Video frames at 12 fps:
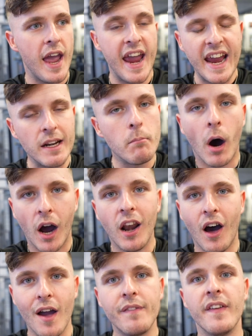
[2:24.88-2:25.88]
in my
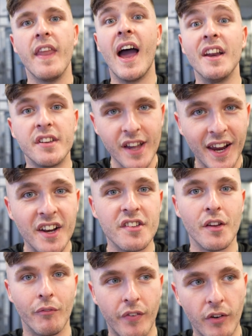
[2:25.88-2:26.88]
life, and that is saying
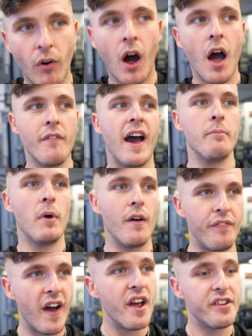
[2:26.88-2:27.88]
something, right? I've had my
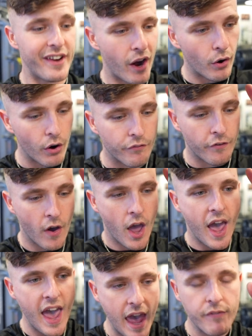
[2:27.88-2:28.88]
fair share of
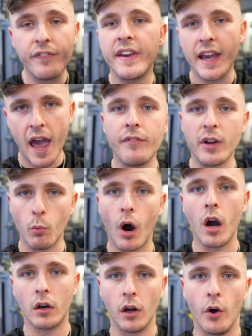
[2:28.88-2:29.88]
heavy, heavy
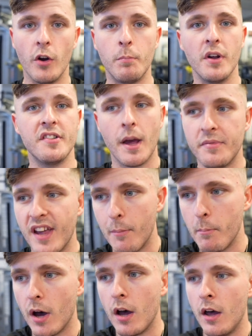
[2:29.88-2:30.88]
workload, but
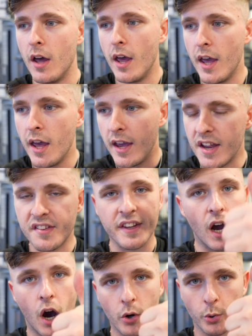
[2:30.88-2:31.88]
September is
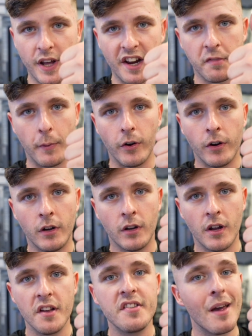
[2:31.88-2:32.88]
the Arnold Expo.
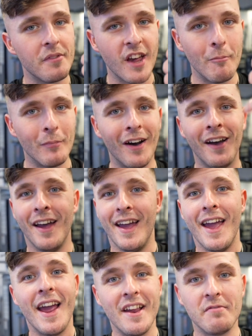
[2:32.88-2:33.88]
September
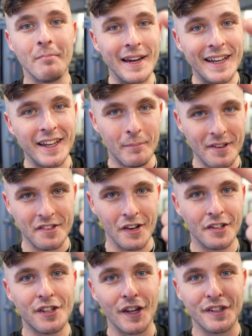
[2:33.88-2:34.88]
is media
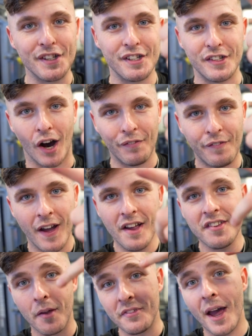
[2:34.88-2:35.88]
business stuff.
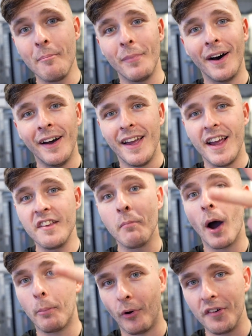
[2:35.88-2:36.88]
September is
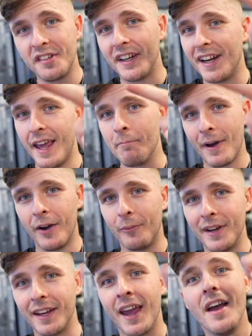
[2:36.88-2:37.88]
my protein impact
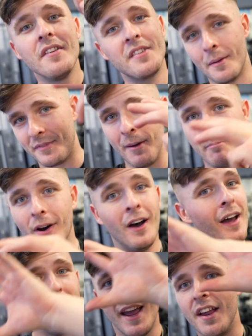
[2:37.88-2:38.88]
week. September
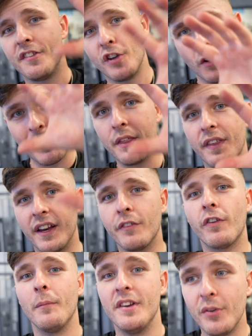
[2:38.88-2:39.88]
is too many things
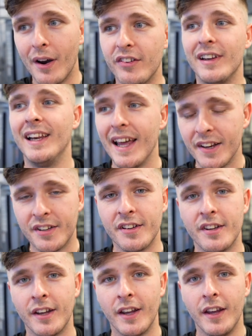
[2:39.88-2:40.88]
for me to actually
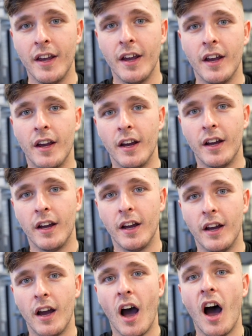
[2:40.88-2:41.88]
list.
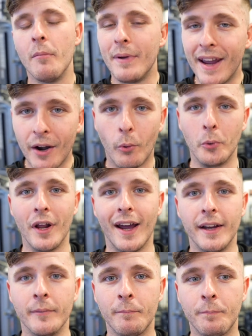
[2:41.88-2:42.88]
I'd be here all day,